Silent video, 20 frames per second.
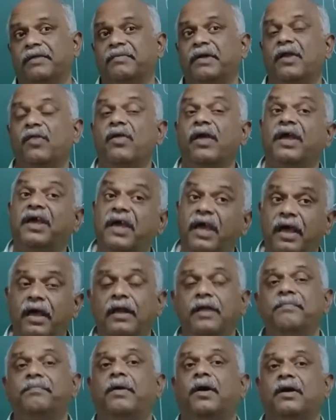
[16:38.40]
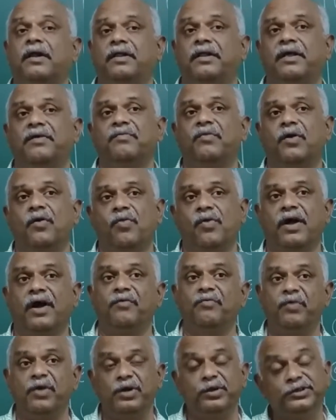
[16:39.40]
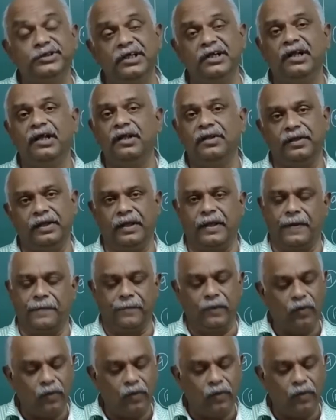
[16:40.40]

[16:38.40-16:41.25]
That is again important thing about is convolution theorem.